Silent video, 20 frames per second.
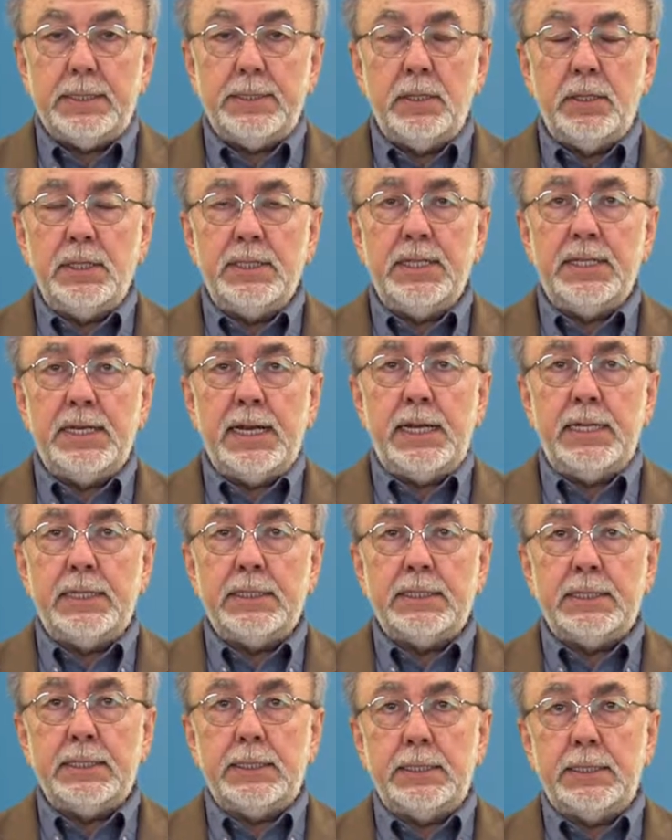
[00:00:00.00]

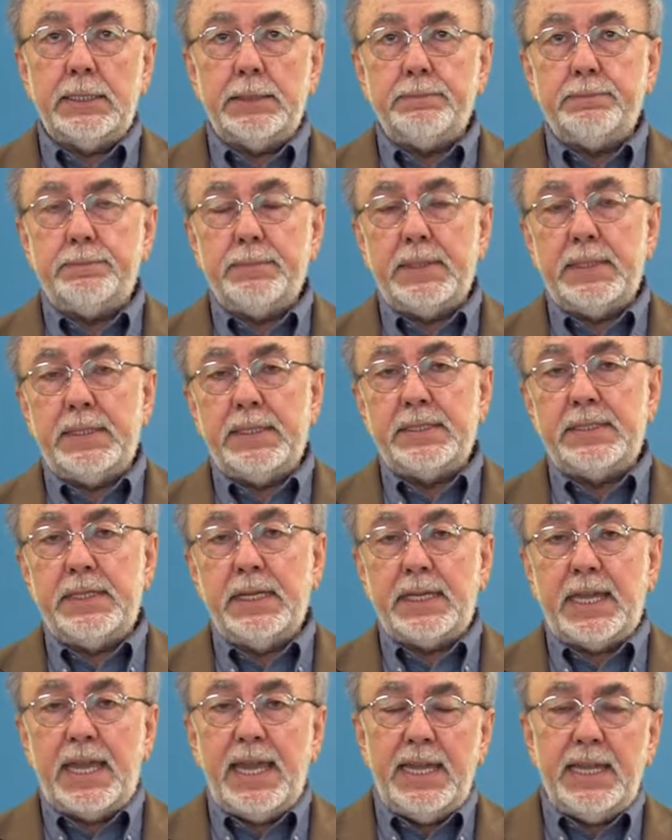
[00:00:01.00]
Nonlinearity is
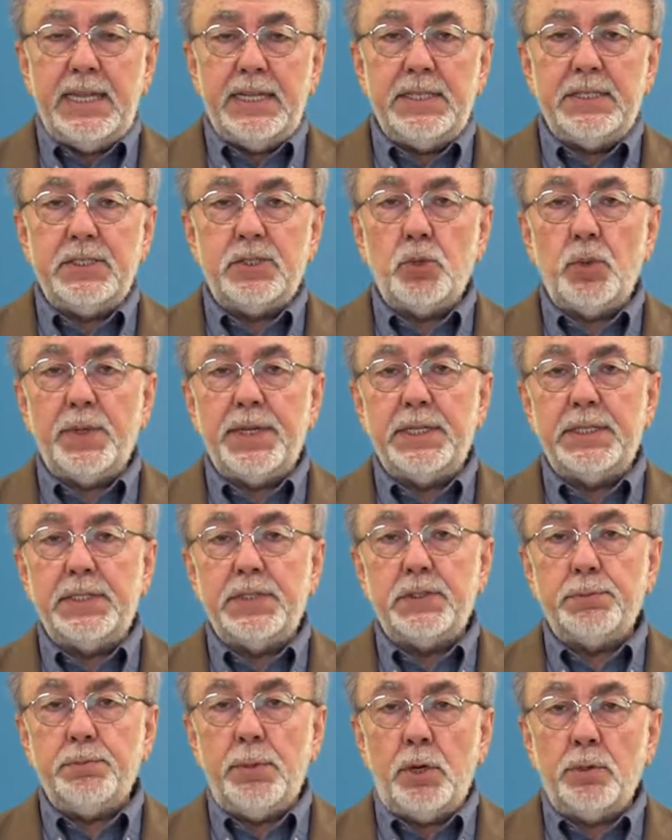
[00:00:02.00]
the case
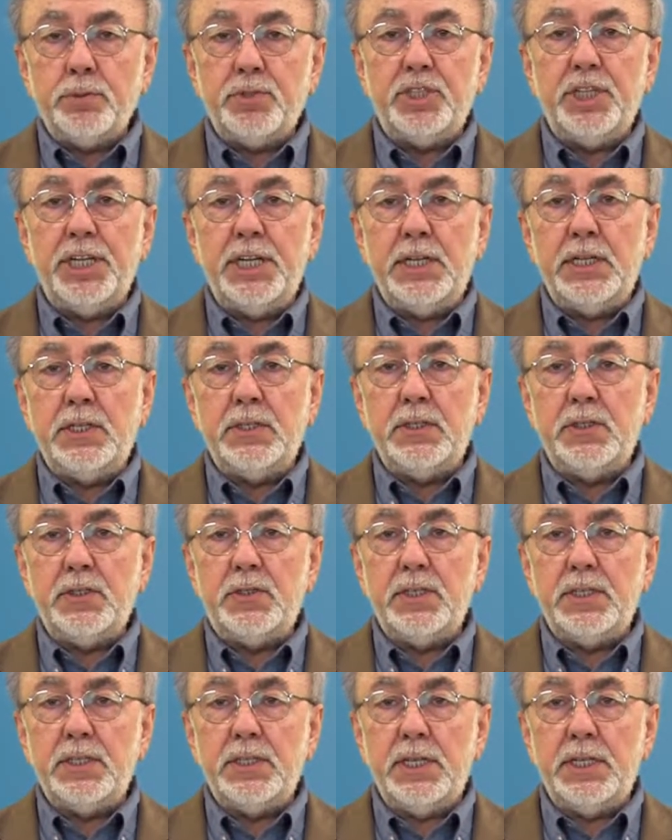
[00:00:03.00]
when small
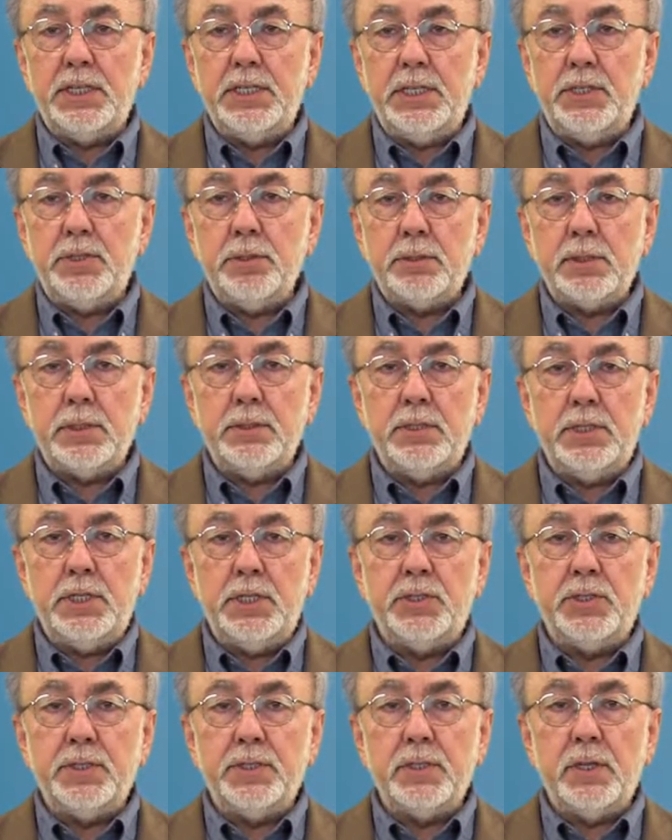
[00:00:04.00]
changes in the initial
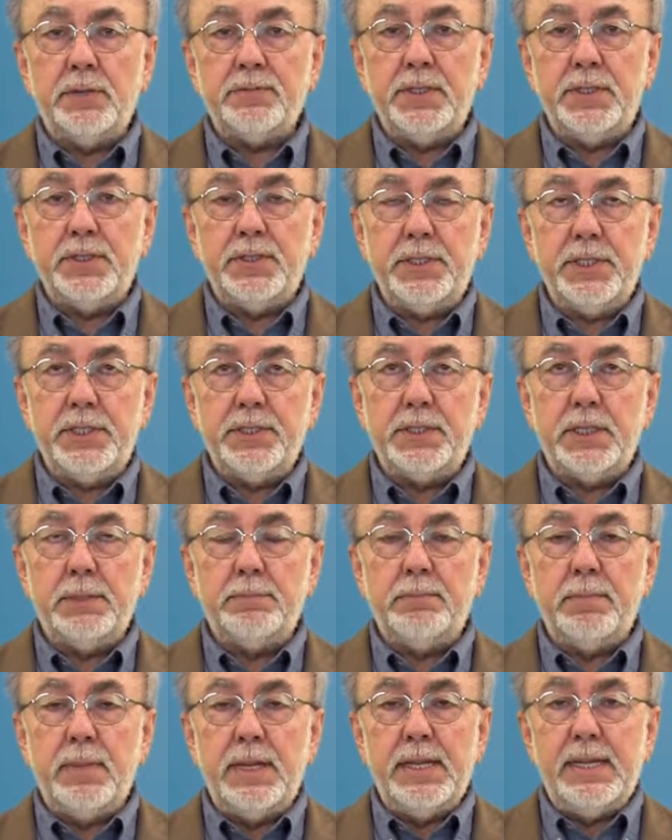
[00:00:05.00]
conditions of the
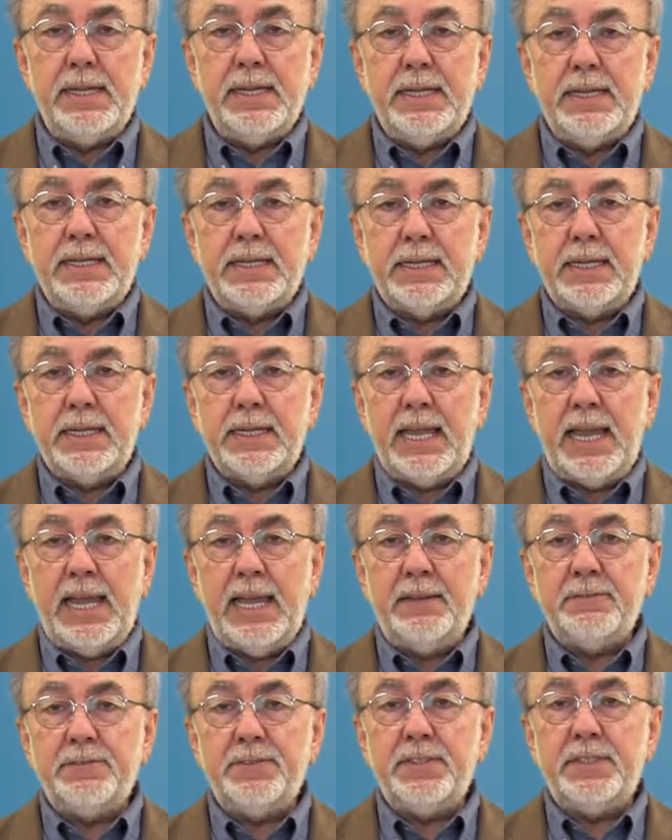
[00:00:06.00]
system can
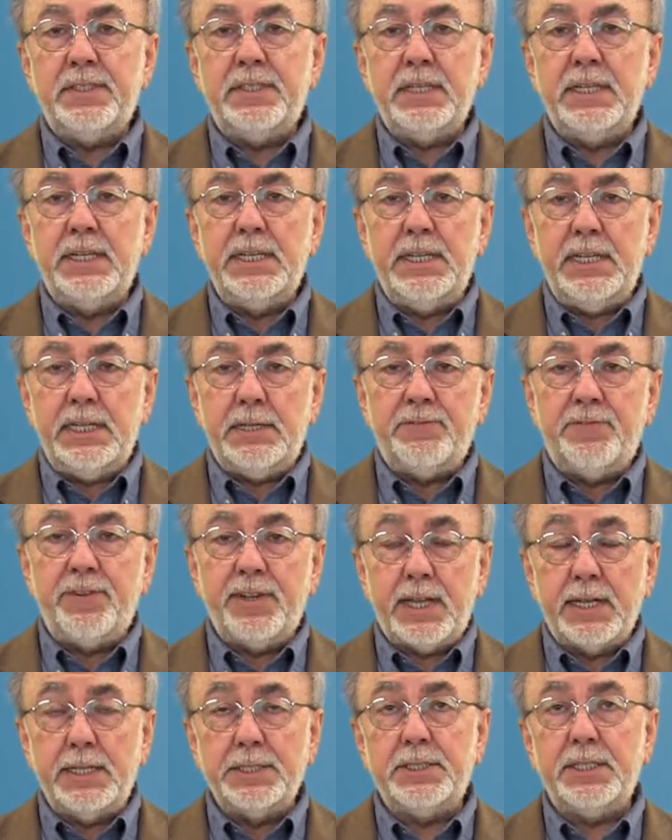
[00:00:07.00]
have
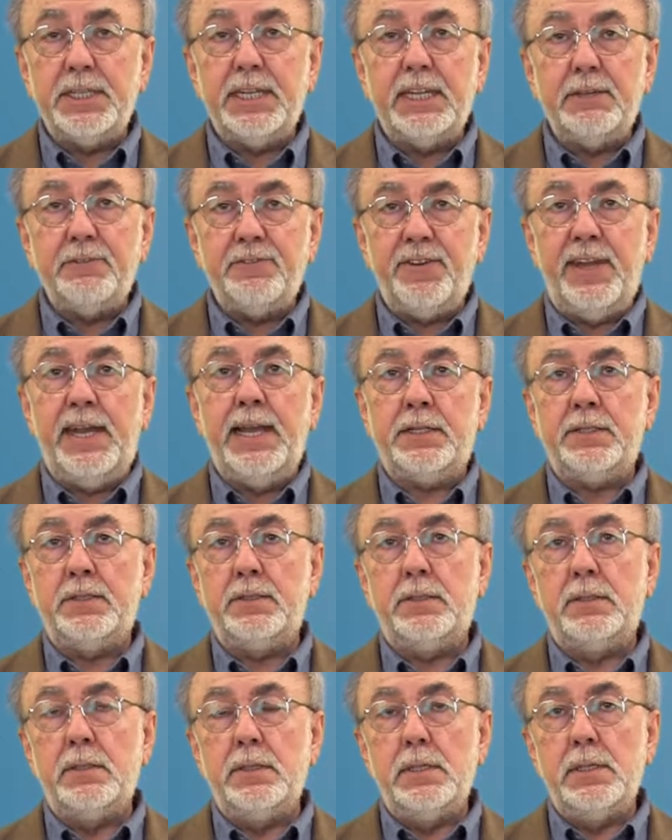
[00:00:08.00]
significant
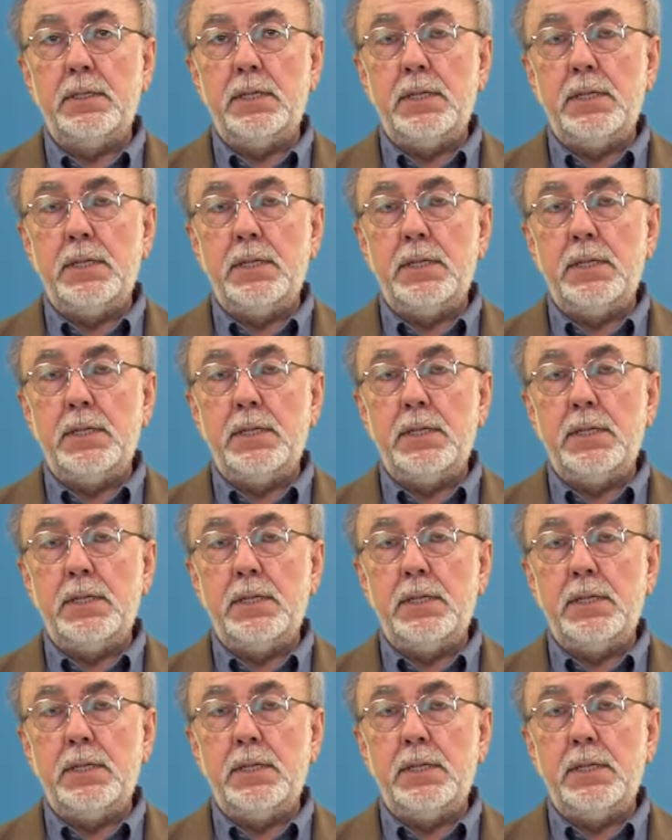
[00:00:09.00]
effects